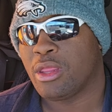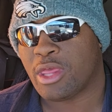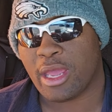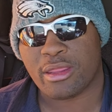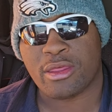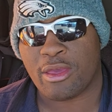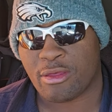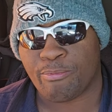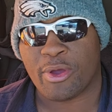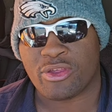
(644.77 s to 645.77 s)
Take
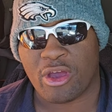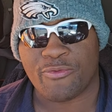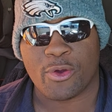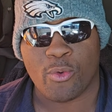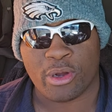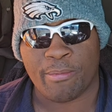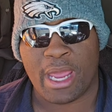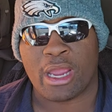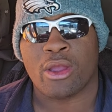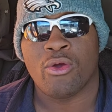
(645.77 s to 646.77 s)
some pressure off your
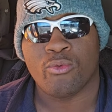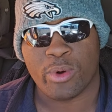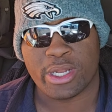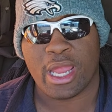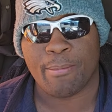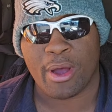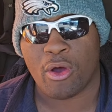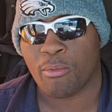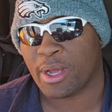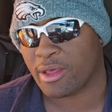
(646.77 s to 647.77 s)
quarterback. Run that
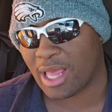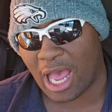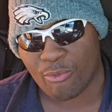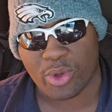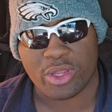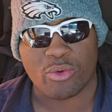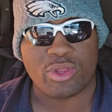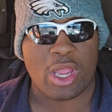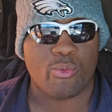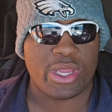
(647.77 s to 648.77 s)
ball, because I really do
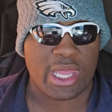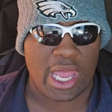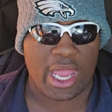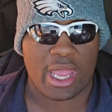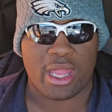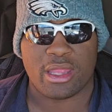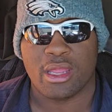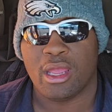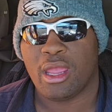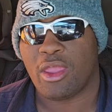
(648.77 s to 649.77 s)
think we can
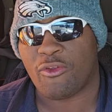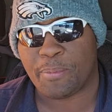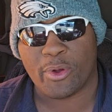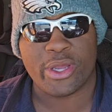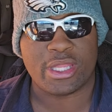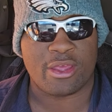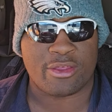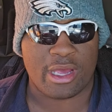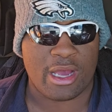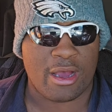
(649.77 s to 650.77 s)
exploit this
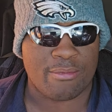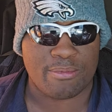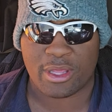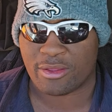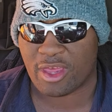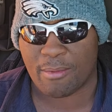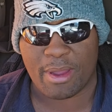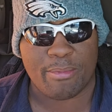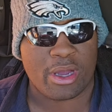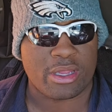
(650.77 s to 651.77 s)
Tampa
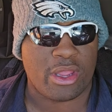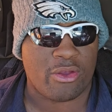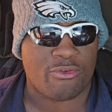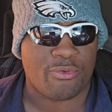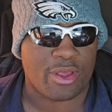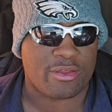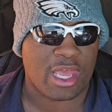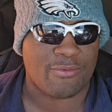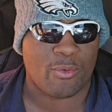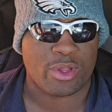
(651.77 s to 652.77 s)
Bay Buccaneers front
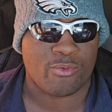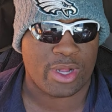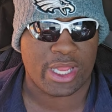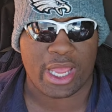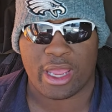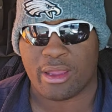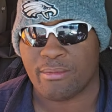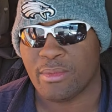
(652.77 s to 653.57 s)
seven with the running game.